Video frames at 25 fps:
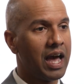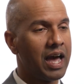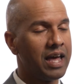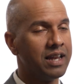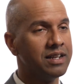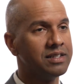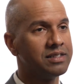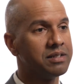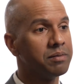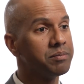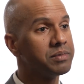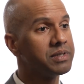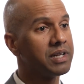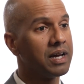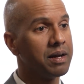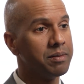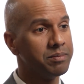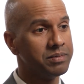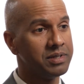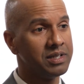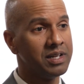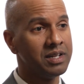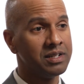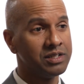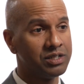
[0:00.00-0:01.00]
and
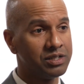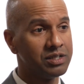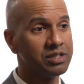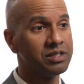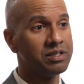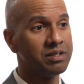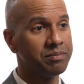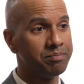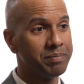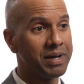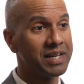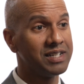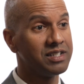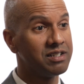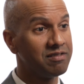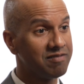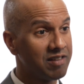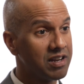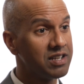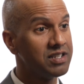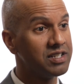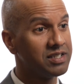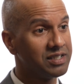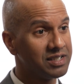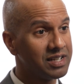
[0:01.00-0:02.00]
sometimes just to better
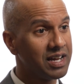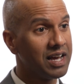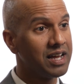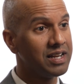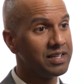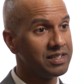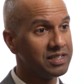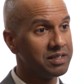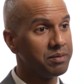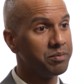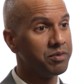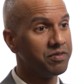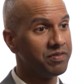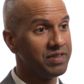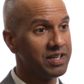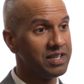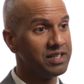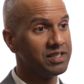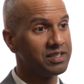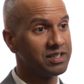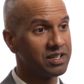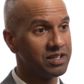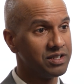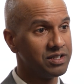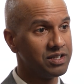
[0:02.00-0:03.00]
understand some of
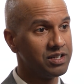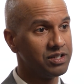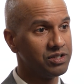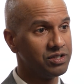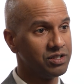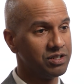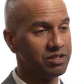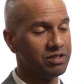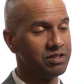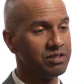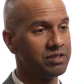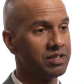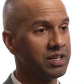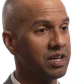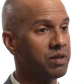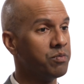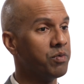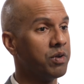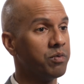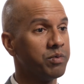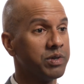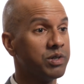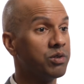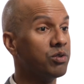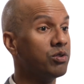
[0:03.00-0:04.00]
these conditions in
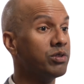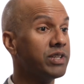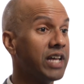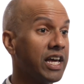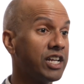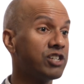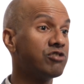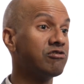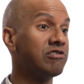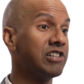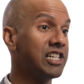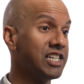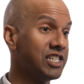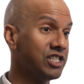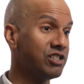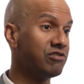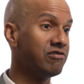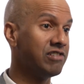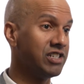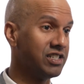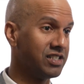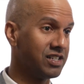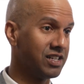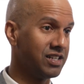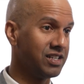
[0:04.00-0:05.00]
what we call natural
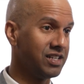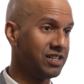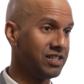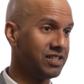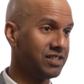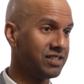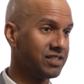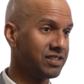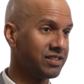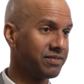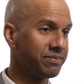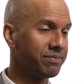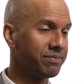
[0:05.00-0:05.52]
history studies.